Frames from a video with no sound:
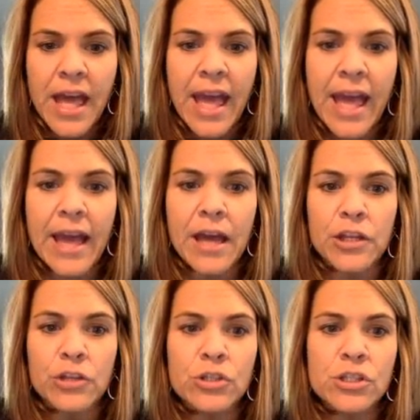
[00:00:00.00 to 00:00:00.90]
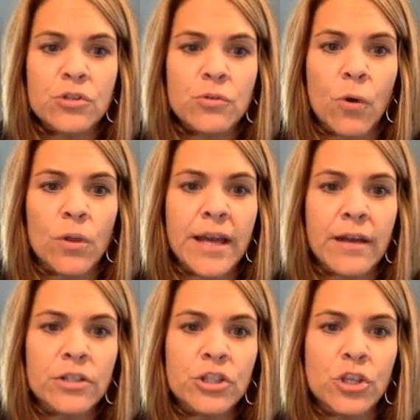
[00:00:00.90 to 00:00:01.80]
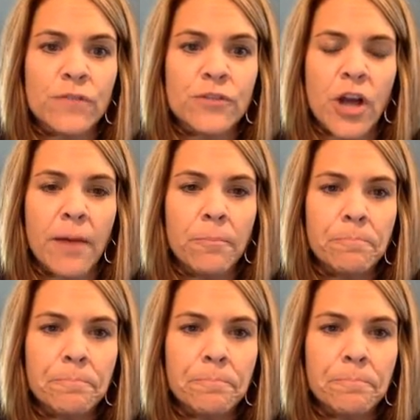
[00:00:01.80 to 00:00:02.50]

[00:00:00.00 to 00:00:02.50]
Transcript: and you just scroll down to Shift Shop,